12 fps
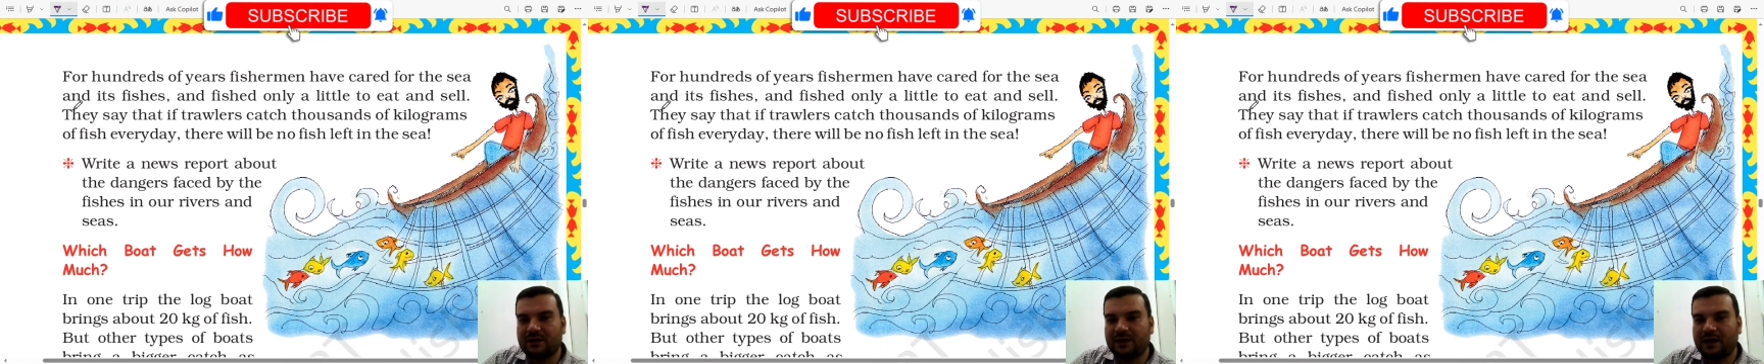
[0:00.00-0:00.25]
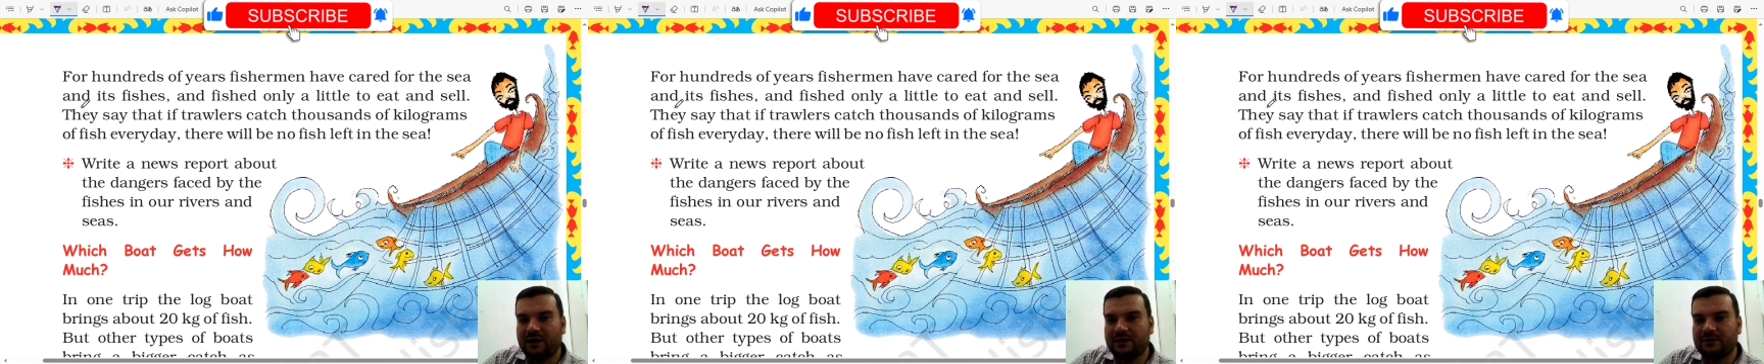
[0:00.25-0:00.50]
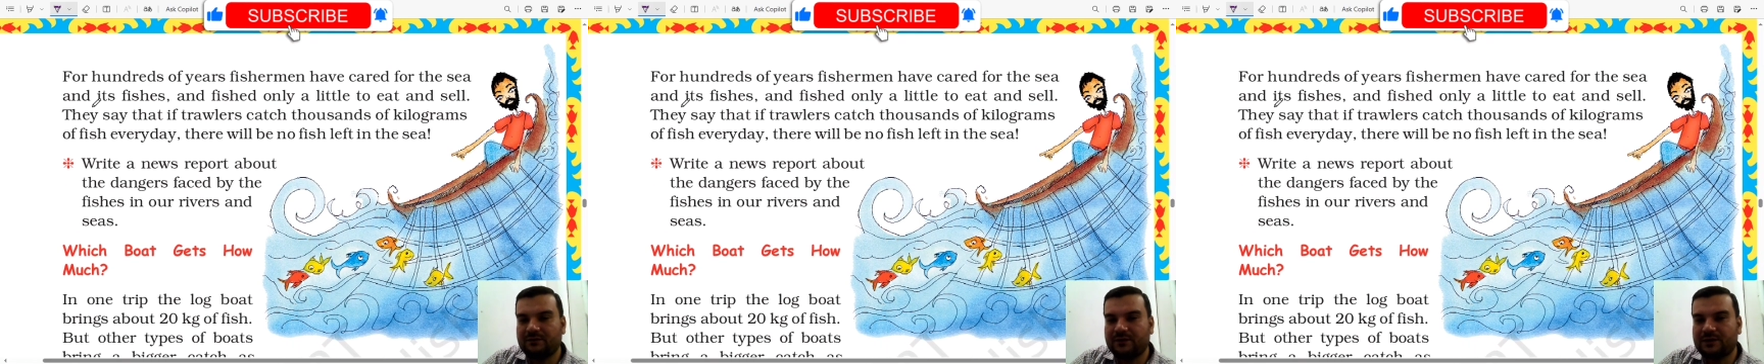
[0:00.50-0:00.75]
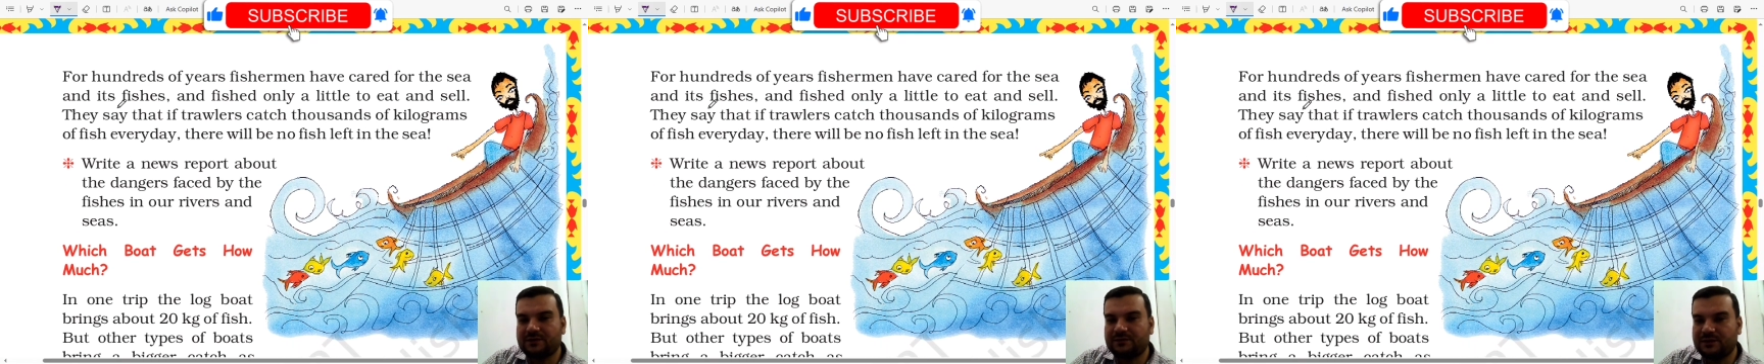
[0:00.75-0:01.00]
and
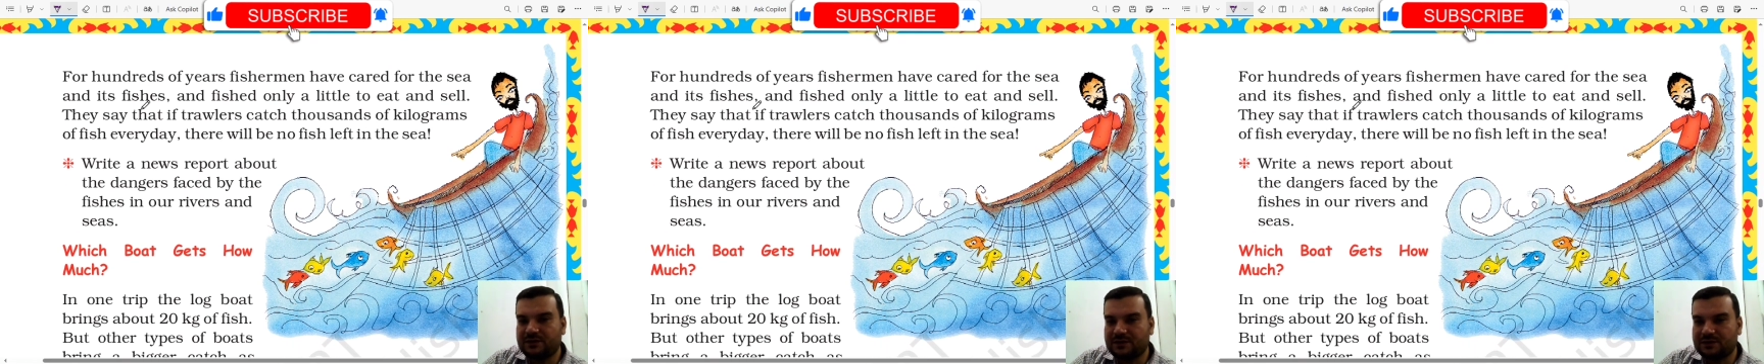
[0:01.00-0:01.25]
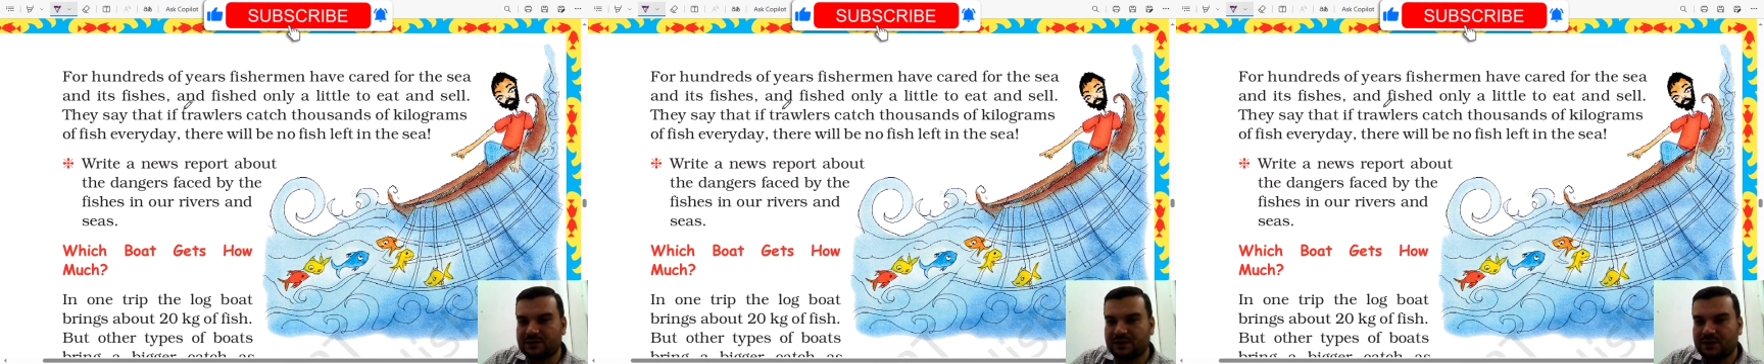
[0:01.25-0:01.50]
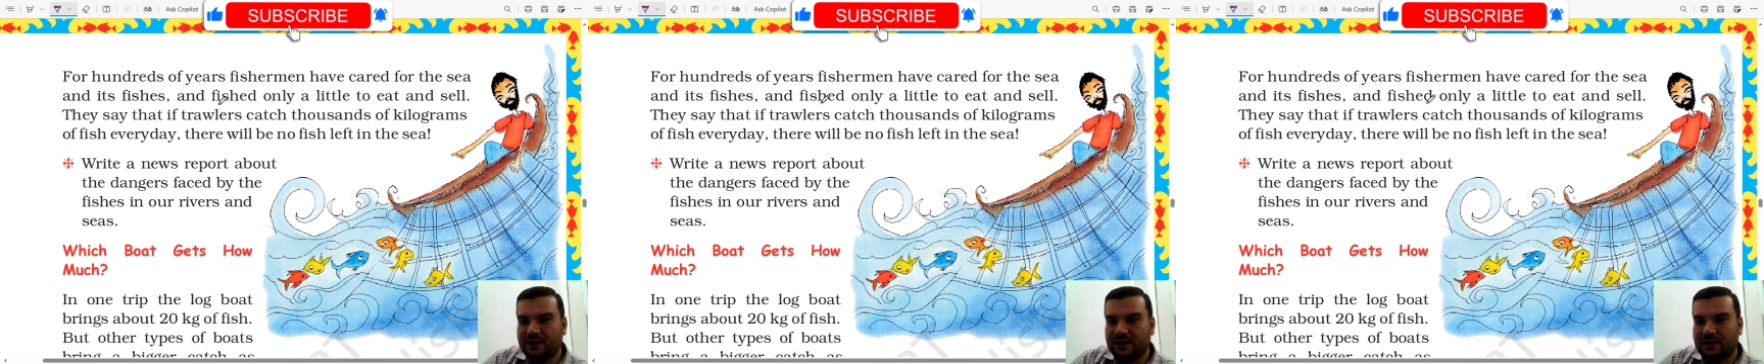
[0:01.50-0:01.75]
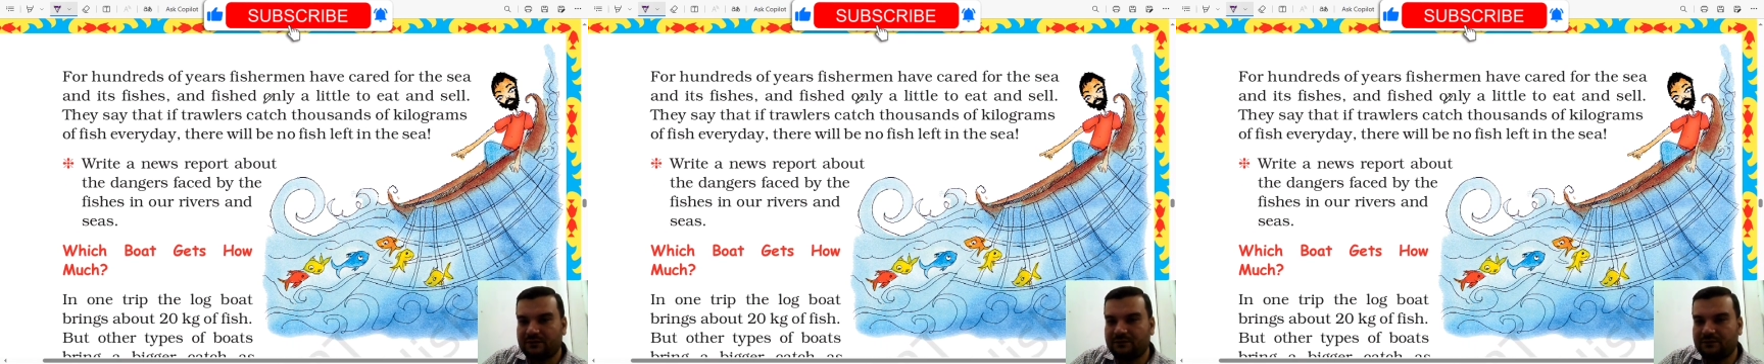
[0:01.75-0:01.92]
its fishes and